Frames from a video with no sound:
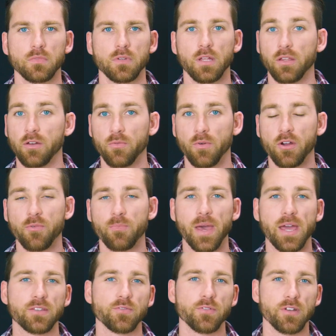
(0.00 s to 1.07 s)
Hello and welcome
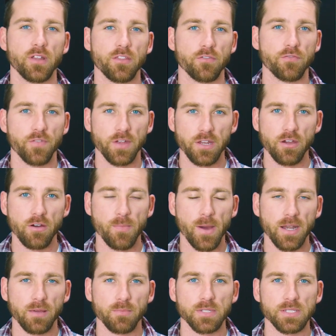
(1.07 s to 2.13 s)
back to another video.
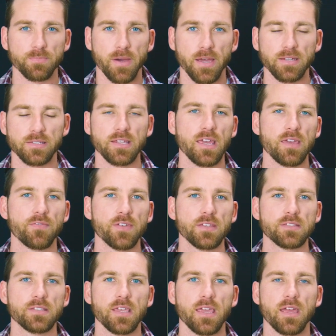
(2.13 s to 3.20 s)
My name is Mike
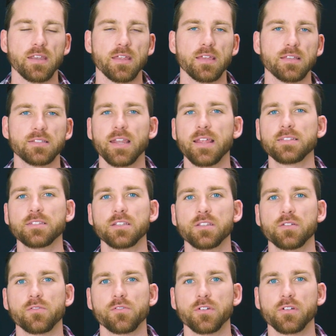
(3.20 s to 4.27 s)
Davies and in today's
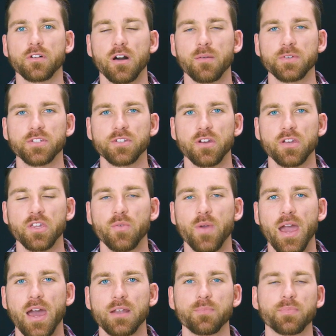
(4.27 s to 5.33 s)
tutorial I'll be showing you
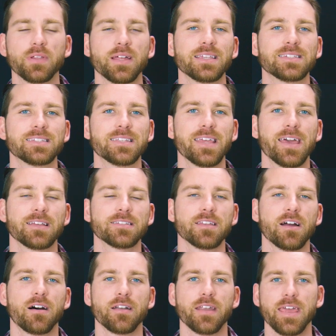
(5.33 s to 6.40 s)
how to place text
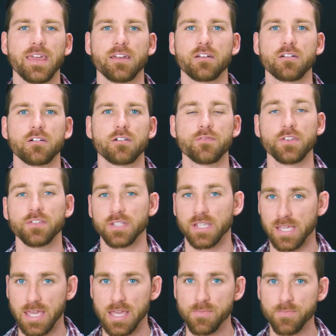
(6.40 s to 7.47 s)
on a curve
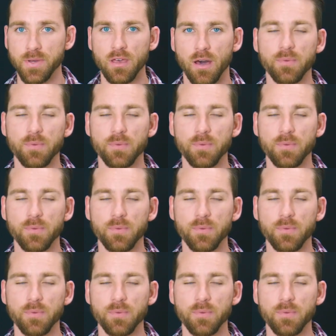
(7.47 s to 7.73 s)
using GIMP.